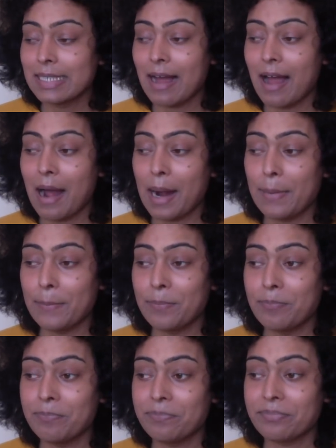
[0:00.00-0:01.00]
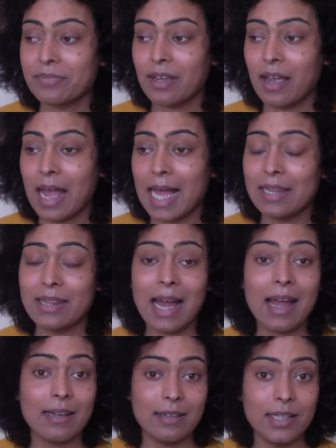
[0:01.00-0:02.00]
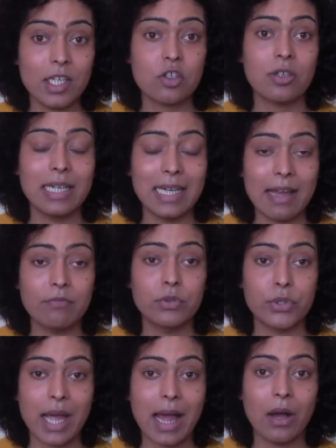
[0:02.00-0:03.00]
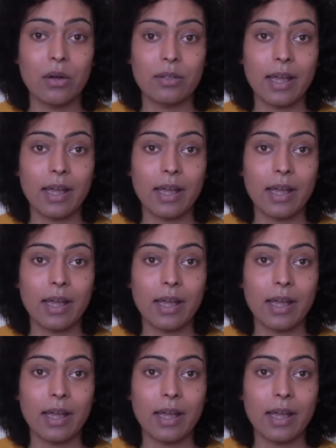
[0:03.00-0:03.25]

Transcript: And that literally leveled out.